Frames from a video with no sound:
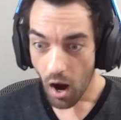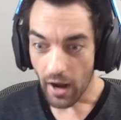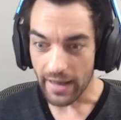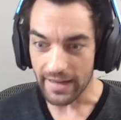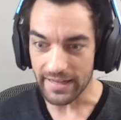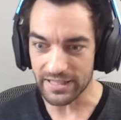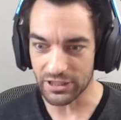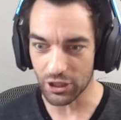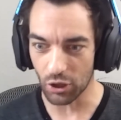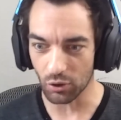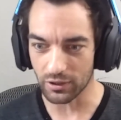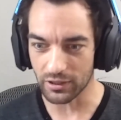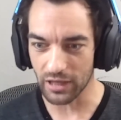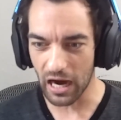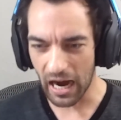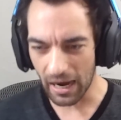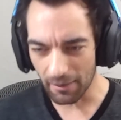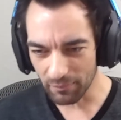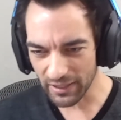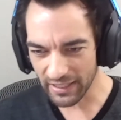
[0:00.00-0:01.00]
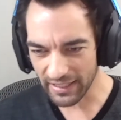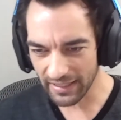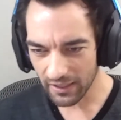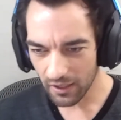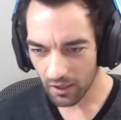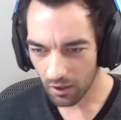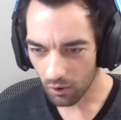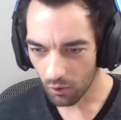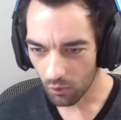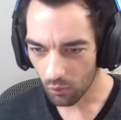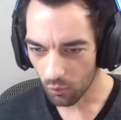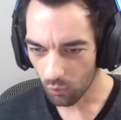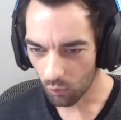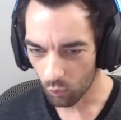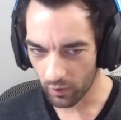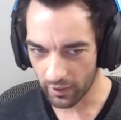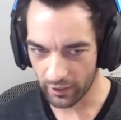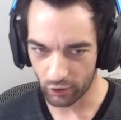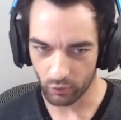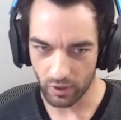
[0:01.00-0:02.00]
he still got me.
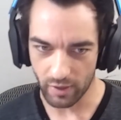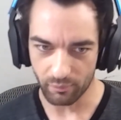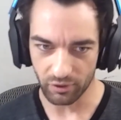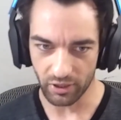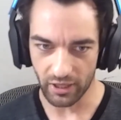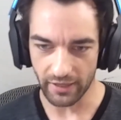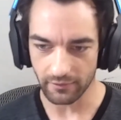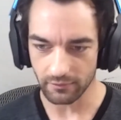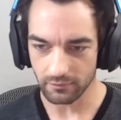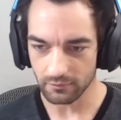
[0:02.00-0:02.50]
What a great play.